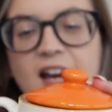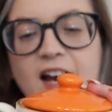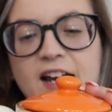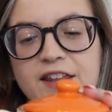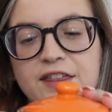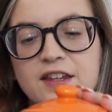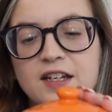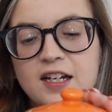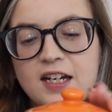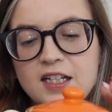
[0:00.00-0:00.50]
I
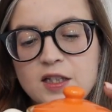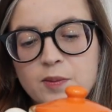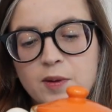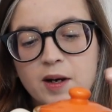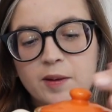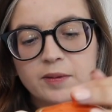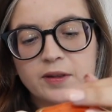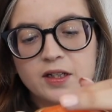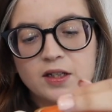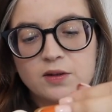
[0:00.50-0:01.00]
think it's
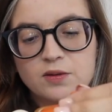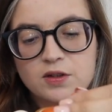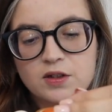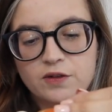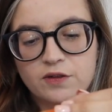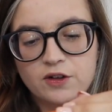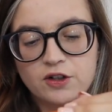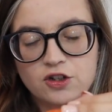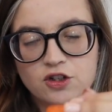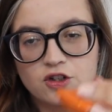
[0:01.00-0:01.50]
probably
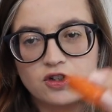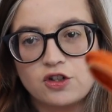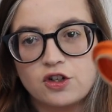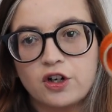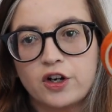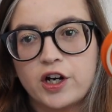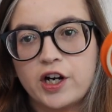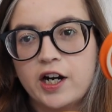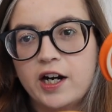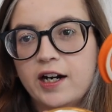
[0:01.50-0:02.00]
used for
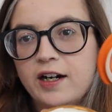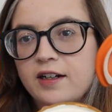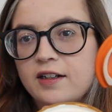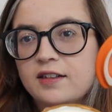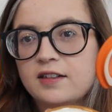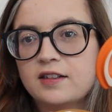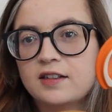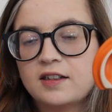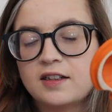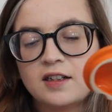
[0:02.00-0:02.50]
sugar,
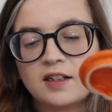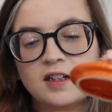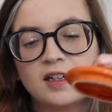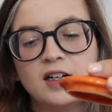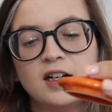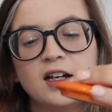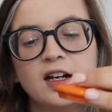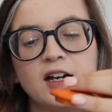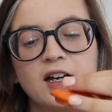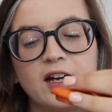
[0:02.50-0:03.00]

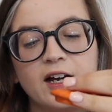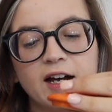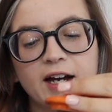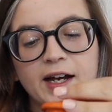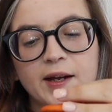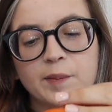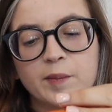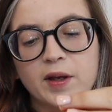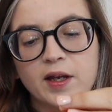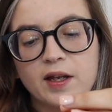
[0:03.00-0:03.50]

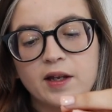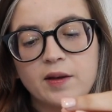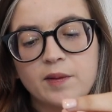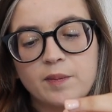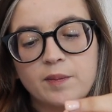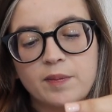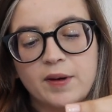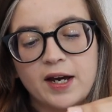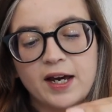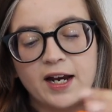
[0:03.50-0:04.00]
but
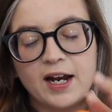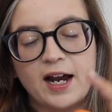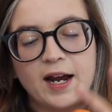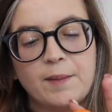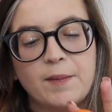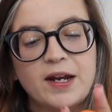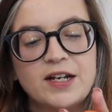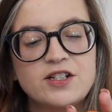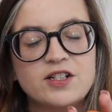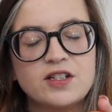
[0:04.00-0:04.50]
I
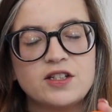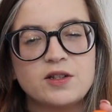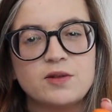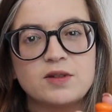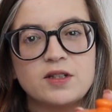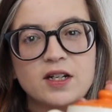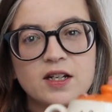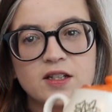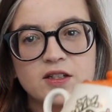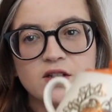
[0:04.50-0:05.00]
might just
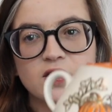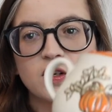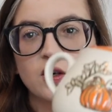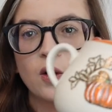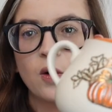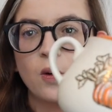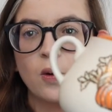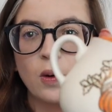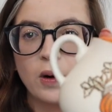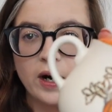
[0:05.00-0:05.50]
use it as
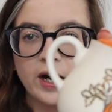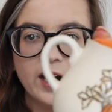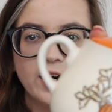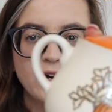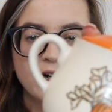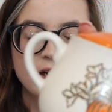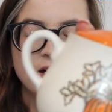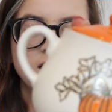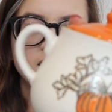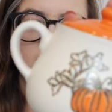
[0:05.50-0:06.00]

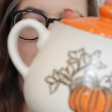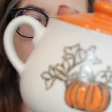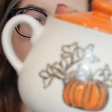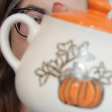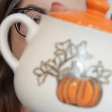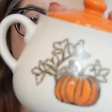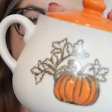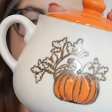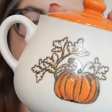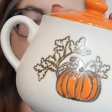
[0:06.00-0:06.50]
decor
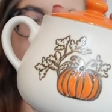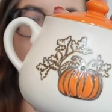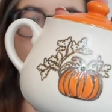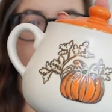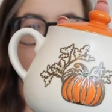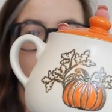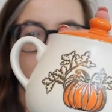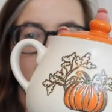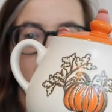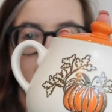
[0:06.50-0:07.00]
because I
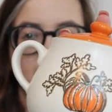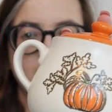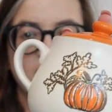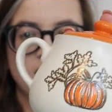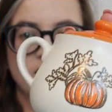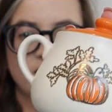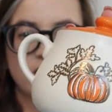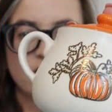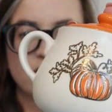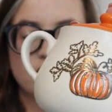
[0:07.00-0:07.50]
really like
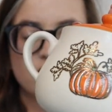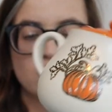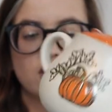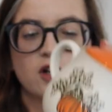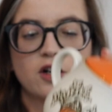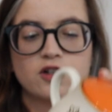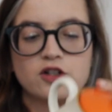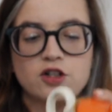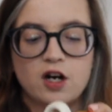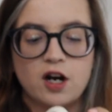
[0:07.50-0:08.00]
our little
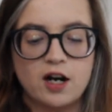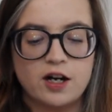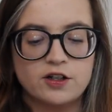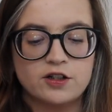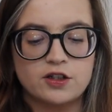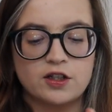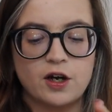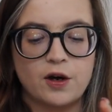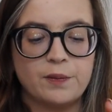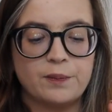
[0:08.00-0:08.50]
sugar jar.
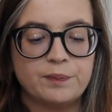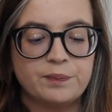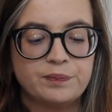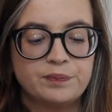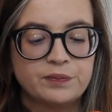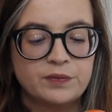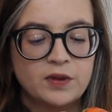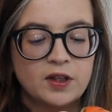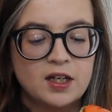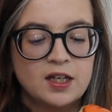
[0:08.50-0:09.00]
So
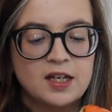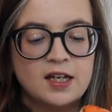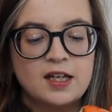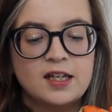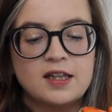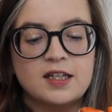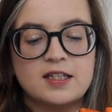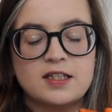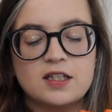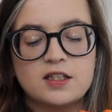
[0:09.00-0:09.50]

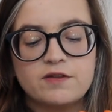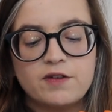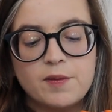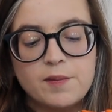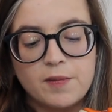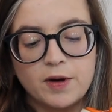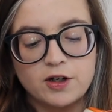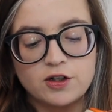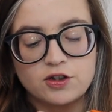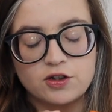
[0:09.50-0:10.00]
this is
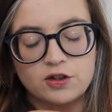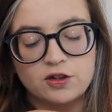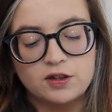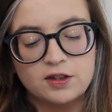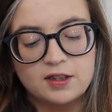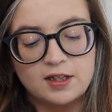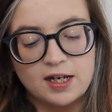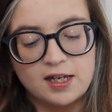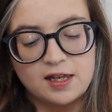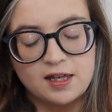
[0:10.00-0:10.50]
from
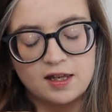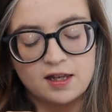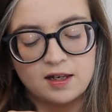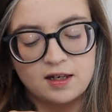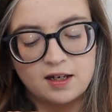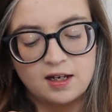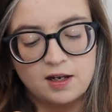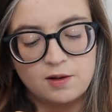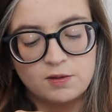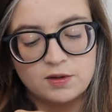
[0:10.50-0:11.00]
Marshalls, and
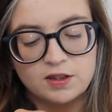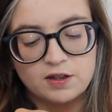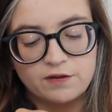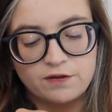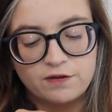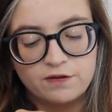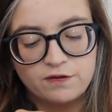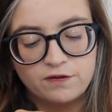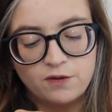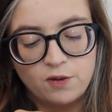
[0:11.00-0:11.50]
it was
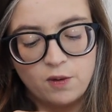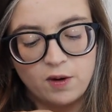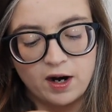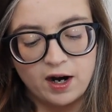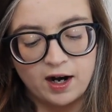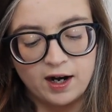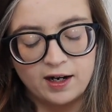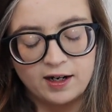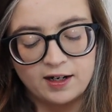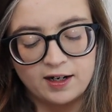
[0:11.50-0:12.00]

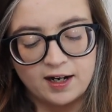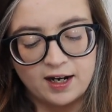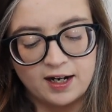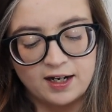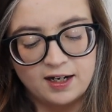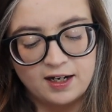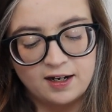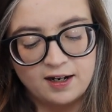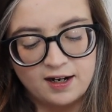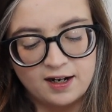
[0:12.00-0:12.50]

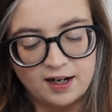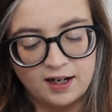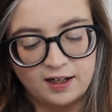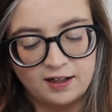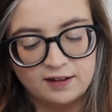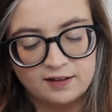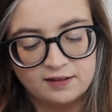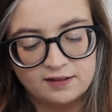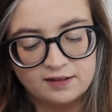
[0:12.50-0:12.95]
$4.99